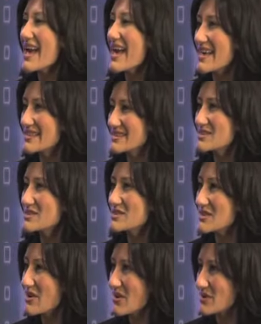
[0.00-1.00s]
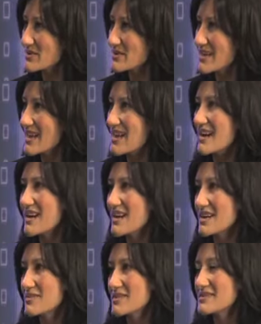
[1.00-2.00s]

And so, um,